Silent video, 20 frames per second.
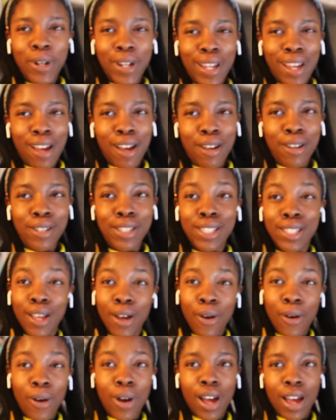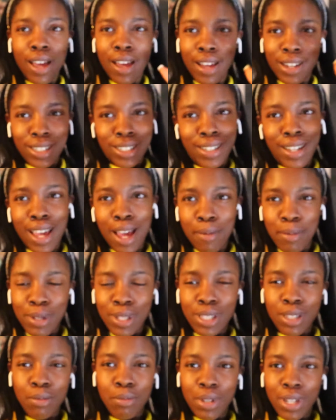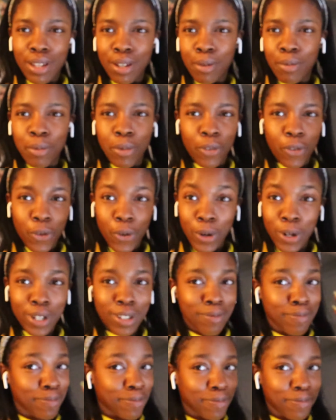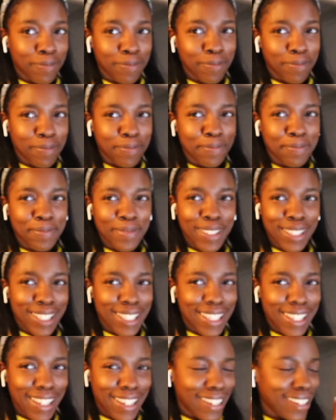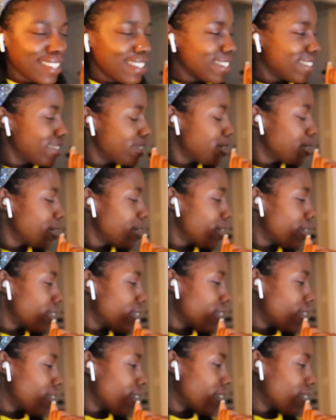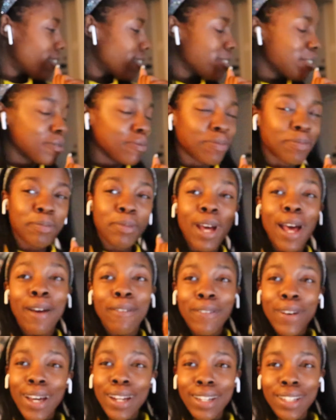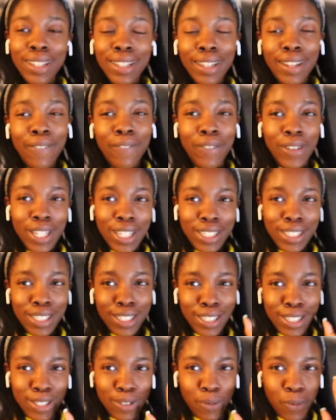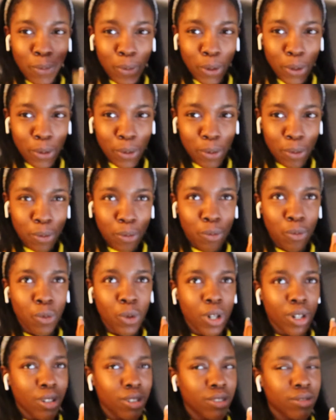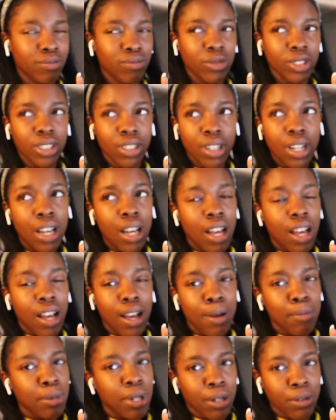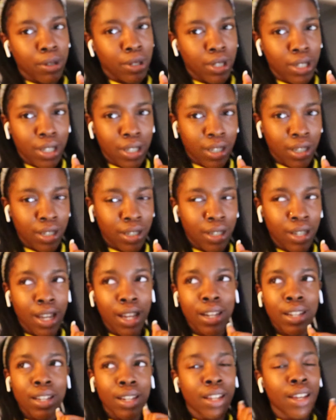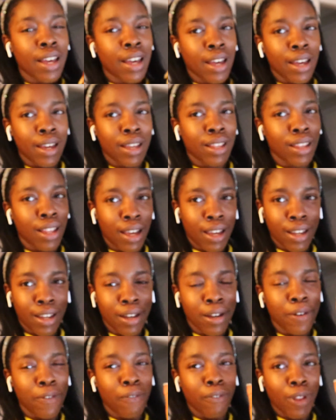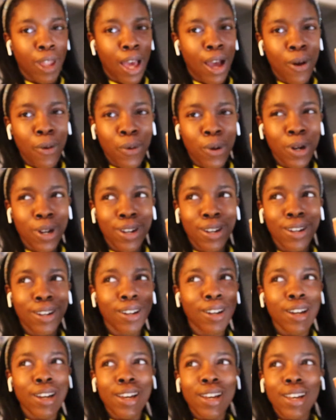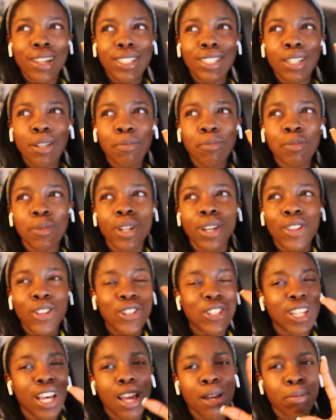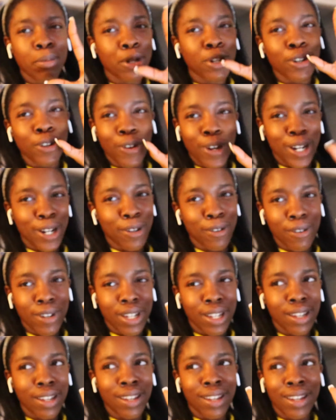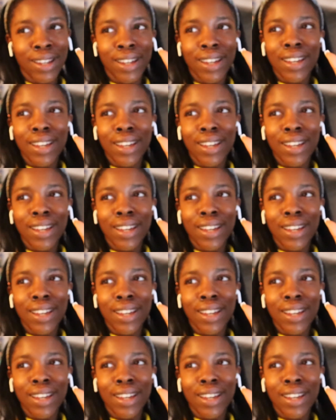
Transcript: y'all. So I actually happened to be up before Z, but I finally finished his room. Well, I'm not really done. I need to add like a flower, some other type of greenery